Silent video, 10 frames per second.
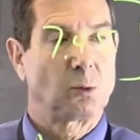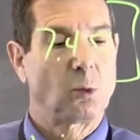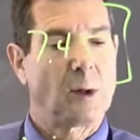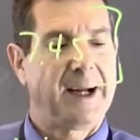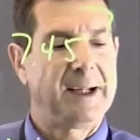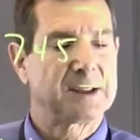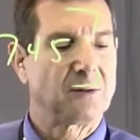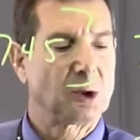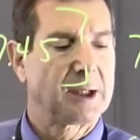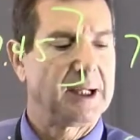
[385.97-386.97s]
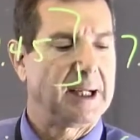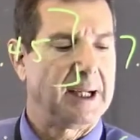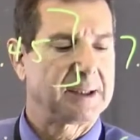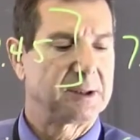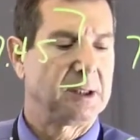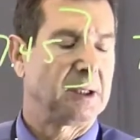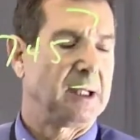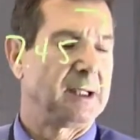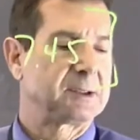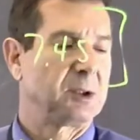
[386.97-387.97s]
ways of looking at
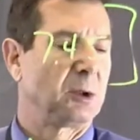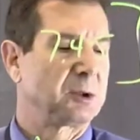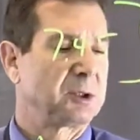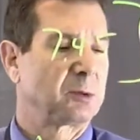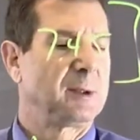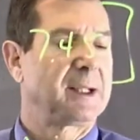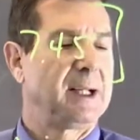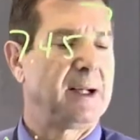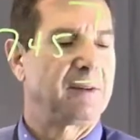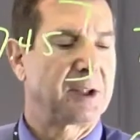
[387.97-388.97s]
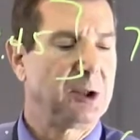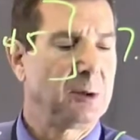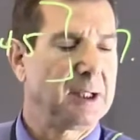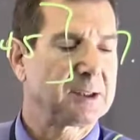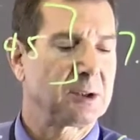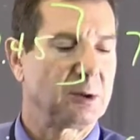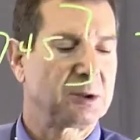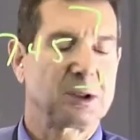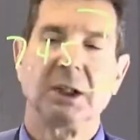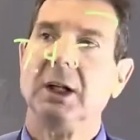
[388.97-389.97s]
acidosis. We can have acute
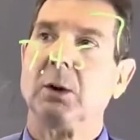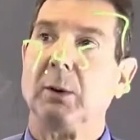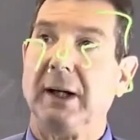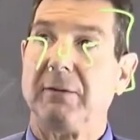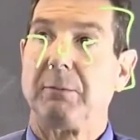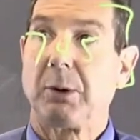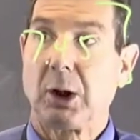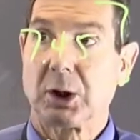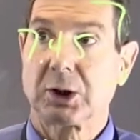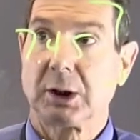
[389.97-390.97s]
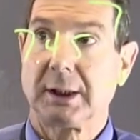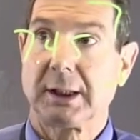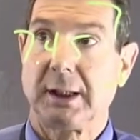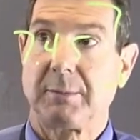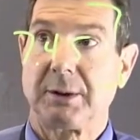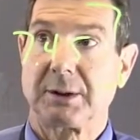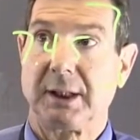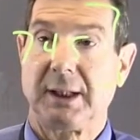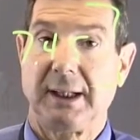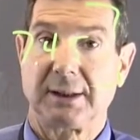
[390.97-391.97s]
acidosis, we have partially
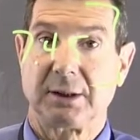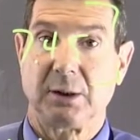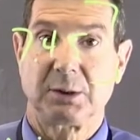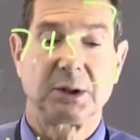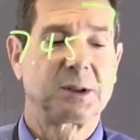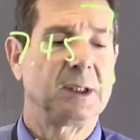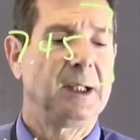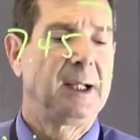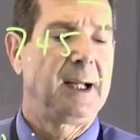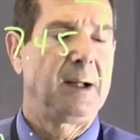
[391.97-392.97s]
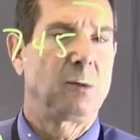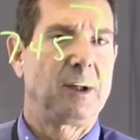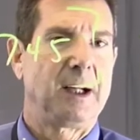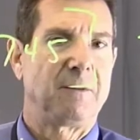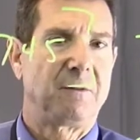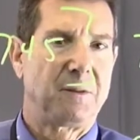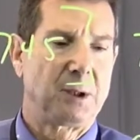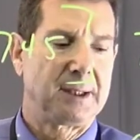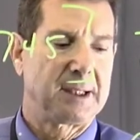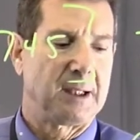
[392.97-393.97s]
compensated acidosis, and we have
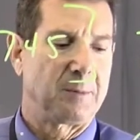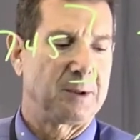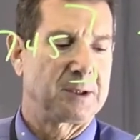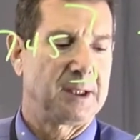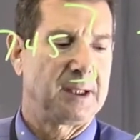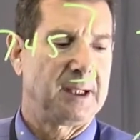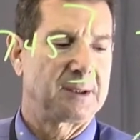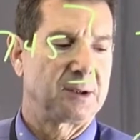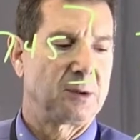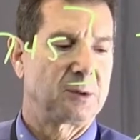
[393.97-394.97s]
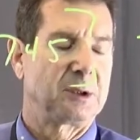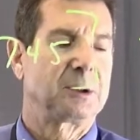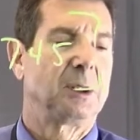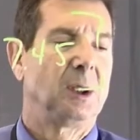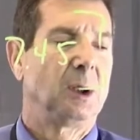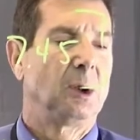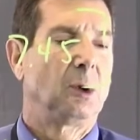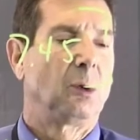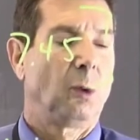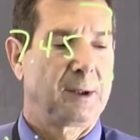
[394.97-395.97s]
fully compensated acidosis.
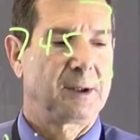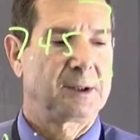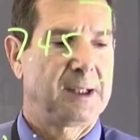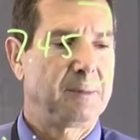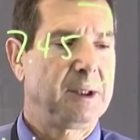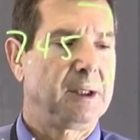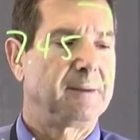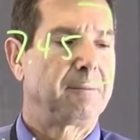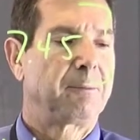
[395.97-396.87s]
What does that mean?